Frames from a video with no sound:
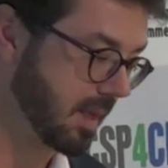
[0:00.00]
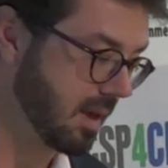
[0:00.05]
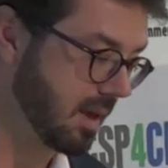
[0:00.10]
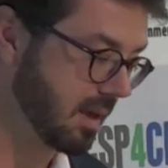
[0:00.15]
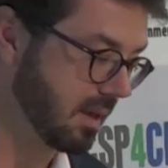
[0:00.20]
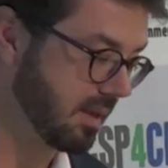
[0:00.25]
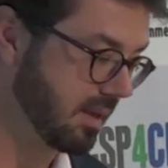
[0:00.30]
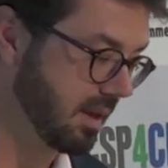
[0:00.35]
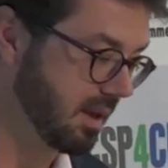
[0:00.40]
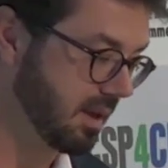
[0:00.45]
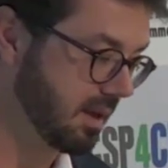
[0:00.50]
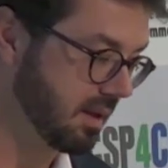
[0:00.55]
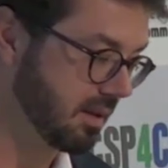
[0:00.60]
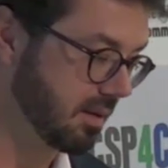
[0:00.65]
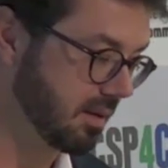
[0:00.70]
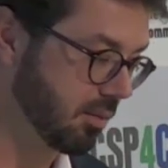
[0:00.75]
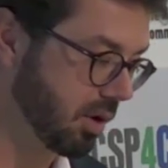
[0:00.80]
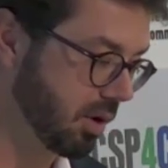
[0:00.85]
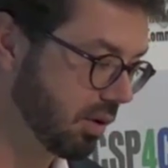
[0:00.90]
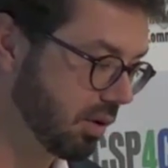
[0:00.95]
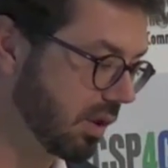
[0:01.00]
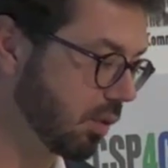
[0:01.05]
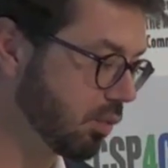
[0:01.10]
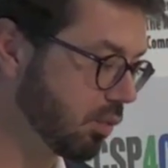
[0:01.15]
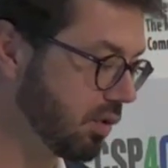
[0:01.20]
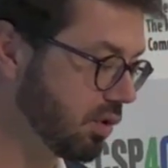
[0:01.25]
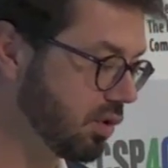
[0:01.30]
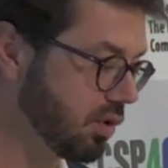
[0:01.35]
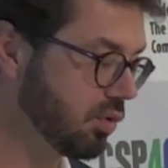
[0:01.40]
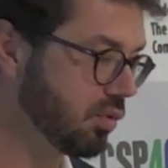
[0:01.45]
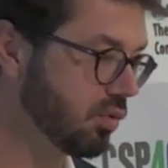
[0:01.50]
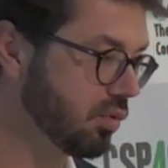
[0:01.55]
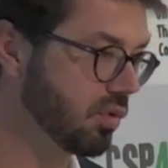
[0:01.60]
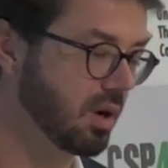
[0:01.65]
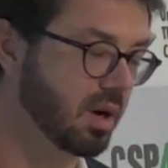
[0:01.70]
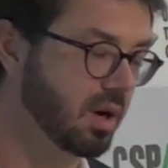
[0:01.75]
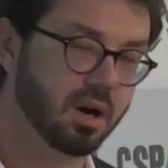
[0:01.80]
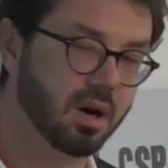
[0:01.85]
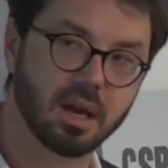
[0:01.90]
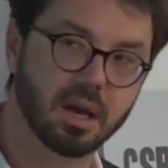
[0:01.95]
modeling that we
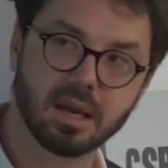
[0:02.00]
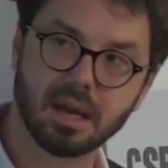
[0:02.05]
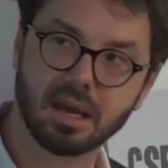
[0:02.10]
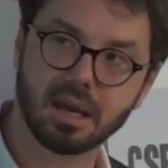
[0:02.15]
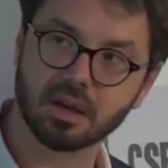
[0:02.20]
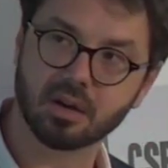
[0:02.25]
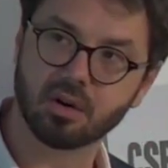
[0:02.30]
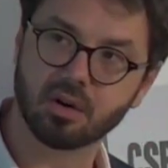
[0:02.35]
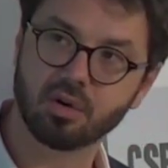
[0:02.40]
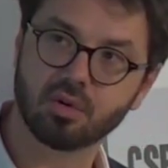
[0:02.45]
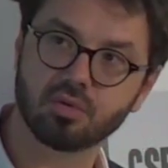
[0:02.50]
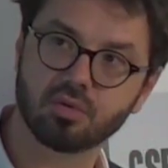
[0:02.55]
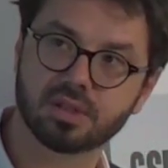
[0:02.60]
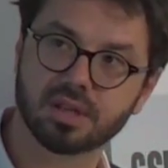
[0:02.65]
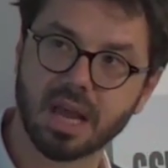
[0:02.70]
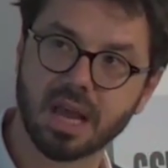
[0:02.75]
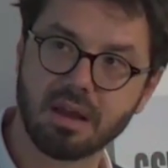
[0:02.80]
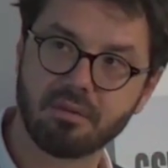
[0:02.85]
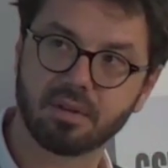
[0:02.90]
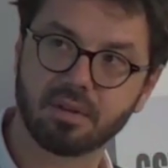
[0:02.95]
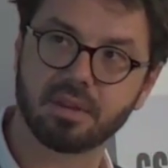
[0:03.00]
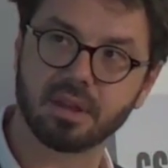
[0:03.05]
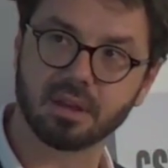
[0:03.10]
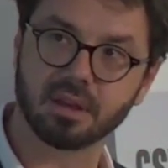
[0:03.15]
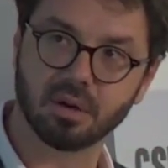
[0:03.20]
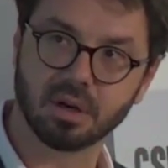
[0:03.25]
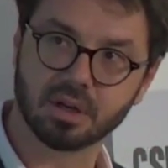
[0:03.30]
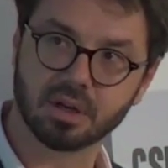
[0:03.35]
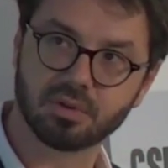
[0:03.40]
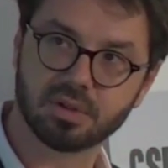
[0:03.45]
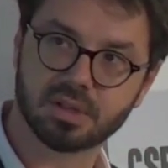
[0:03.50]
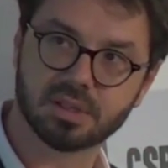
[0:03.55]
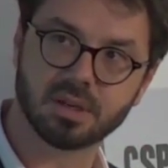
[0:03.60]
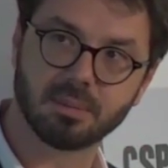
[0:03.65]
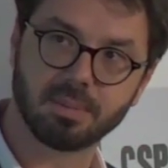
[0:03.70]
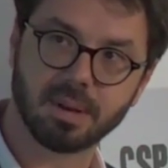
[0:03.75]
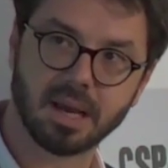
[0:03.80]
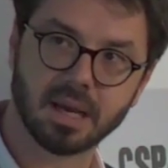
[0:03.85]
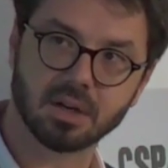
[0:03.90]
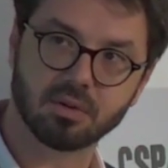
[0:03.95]
do includes everything: electricity
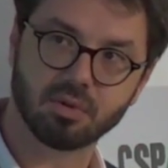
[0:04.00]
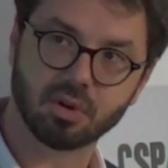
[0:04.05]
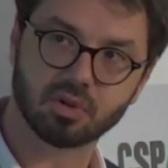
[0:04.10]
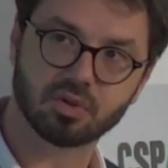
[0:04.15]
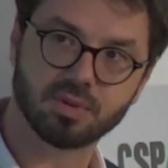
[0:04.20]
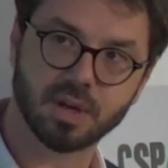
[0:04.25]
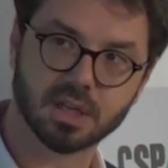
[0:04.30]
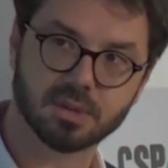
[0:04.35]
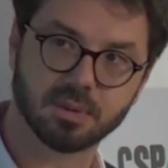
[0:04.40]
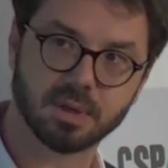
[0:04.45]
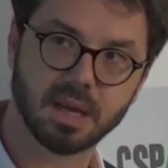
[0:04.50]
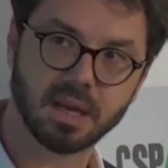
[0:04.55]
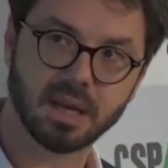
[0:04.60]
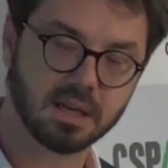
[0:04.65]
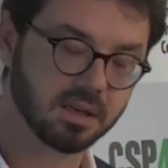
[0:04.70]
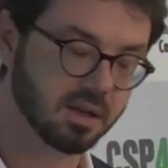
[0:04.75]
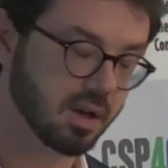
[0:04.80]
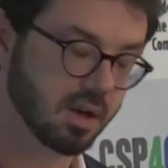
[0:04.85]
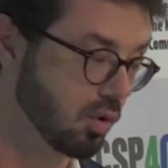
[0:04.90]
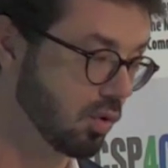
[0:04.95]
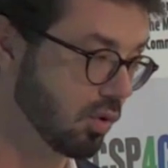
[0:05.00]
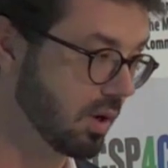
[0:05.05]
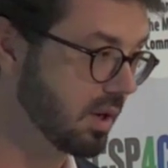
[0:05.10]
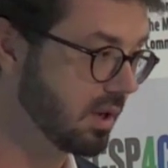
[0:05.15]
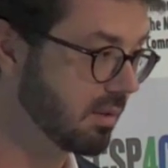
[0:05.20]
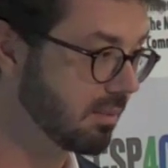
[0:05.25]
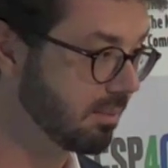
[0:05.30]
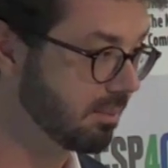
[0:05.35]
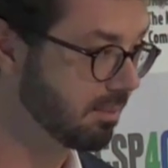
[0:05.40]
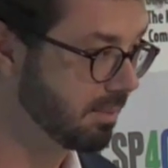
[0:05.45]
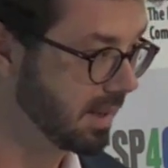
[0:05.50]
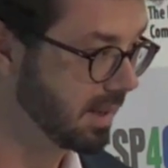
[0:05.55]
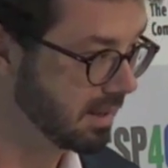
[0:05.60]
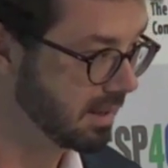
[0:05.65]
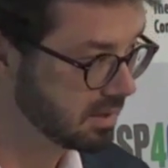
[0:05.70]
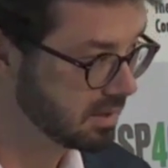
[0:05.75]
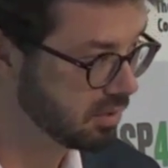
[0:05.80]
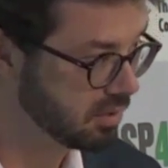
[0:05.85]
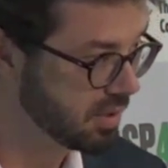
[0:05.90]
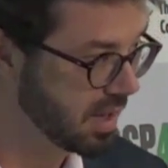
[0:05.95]
supply, road transportation, and cooling.
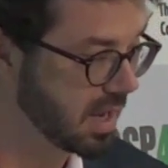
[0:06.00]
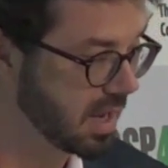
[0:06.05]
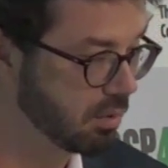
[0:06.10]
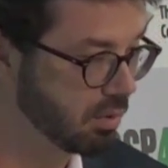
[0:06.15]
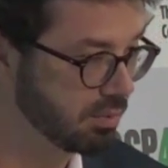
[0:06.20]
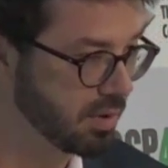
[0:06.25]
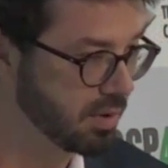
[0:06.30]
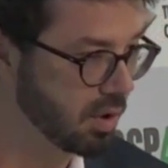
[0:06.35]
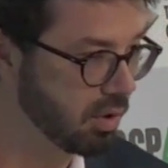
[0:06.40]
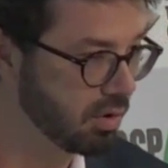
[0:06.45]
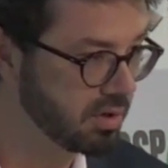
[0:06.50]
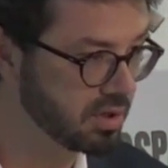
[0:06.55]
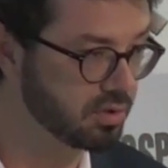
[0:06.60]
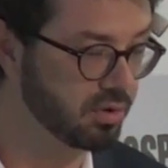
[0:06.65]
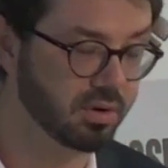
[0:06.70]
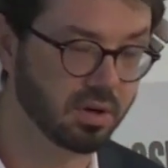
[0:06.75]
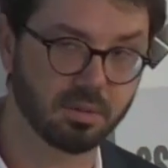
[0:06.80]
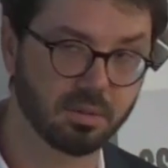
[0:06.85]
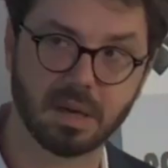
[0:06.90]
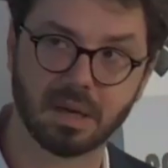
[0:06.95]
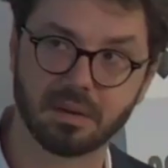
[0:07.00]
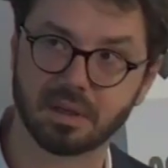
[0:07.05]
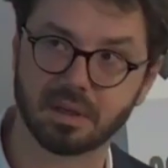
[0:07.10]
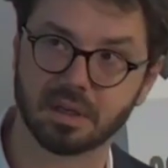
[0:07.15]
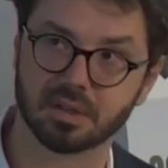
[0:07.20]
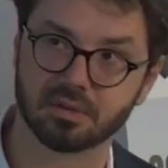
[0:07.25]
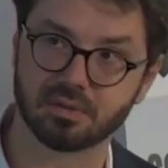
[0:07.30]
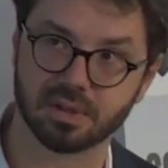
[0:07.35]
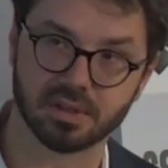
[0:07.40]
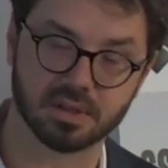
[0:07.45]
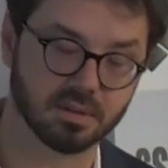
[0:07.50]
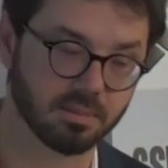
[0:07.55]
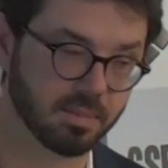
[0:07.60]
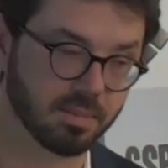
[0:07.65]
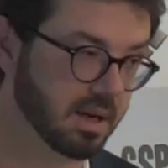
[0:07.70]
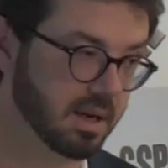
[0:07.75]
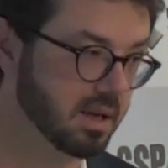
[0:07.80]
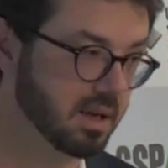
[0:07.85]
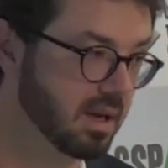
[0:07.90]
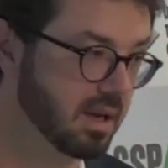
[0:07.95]
But today I will be only talking about the electricity
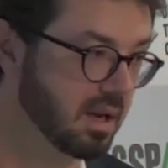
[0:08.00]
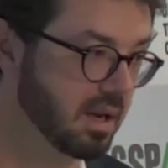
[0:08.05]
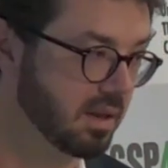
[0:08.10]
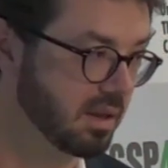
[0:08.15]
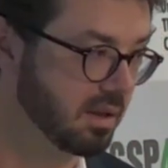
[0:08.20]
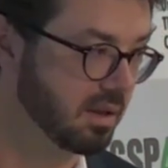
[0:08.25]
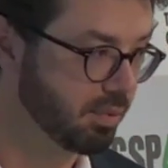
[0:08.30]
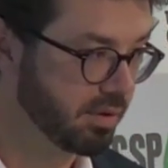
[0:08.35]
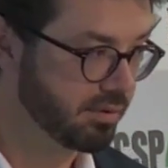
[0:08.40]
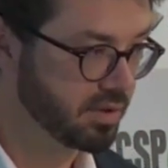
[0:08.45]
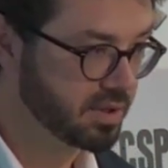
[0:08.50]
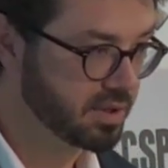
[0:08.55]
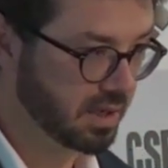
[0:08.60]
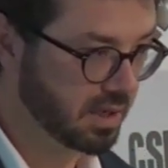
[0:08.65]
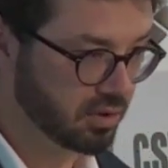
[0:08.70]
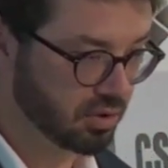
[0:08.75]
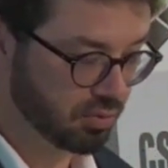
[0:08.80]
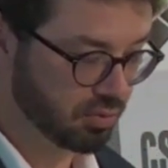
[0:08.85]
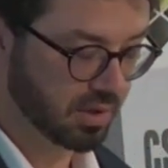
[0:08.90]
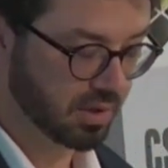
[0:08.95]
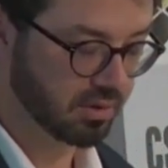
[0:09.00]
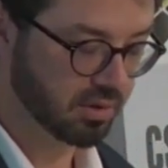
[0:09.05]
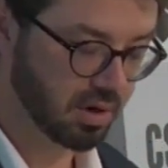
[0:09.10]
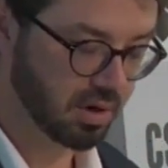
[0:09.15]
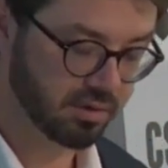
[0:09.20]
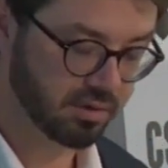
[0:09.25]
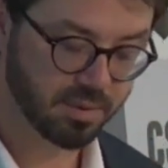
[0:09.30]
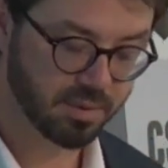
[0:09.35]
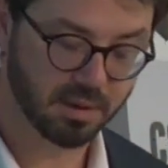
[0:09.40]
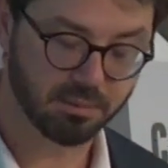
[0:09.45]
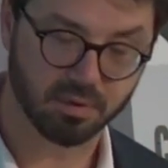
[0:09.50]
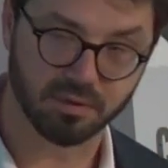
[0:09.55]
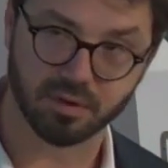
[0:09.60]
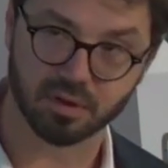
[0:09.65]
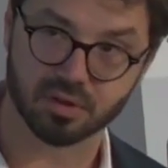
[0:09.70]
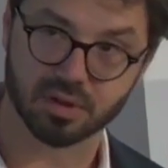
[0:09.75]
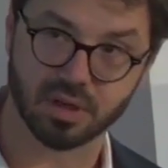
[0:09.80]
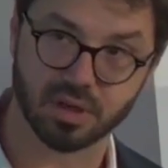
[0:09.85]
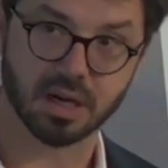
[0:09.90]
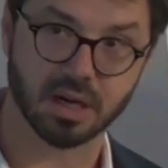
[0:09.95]
supply. The previous sectors were covered by
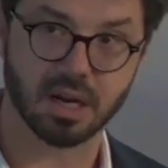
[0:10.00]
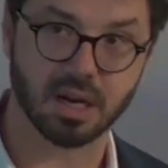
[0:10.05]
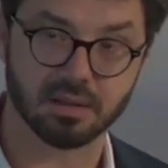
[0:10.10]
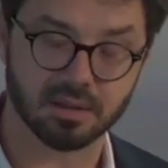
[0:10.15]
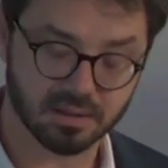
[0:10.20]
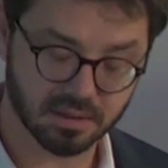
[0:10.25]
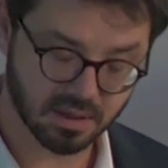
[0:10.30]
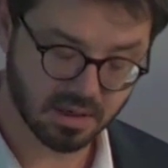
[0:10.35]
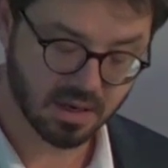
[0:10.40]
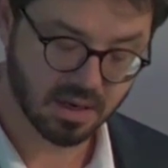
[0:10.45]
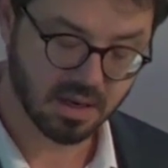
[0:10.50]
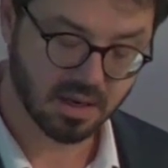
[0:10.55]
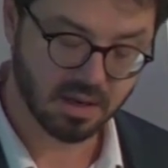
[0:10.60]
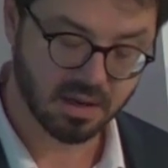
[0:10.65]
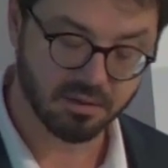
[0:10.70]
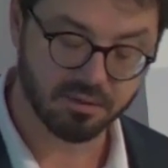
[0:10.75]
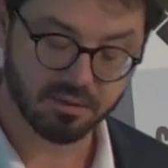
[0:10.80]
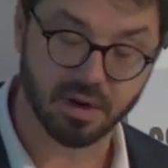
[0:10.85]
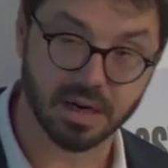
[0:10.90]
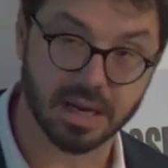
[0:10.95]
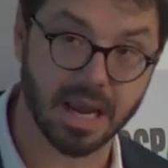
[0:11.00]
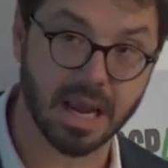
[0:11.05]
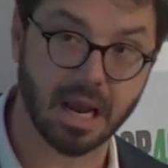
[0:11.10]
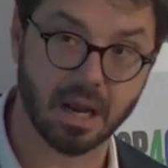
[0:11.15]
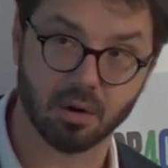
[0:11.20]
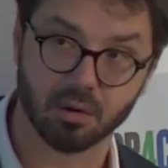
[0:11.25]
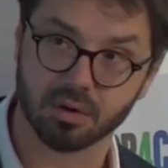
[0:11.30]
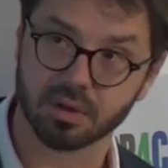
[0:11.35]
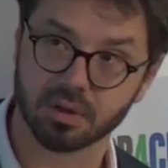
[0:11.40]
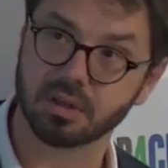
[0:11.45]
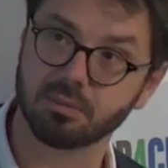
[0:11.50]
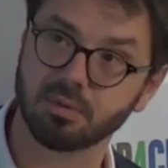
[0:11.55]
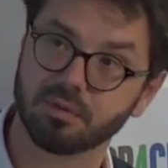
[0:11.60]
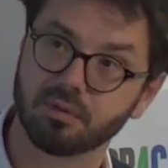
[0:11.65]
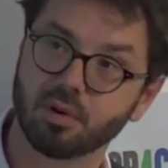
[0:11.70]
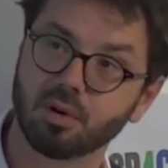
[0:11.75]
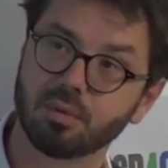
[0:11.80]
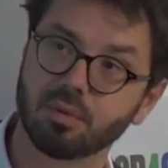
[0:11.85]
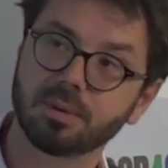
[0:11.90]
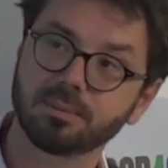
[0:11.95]
Professor Zachariadis very eloquently
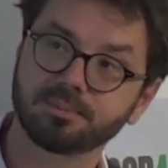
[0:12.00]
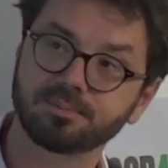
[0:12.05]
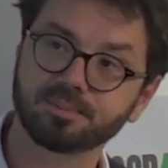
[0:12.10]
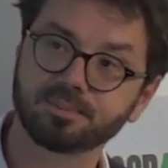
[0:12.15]
before me.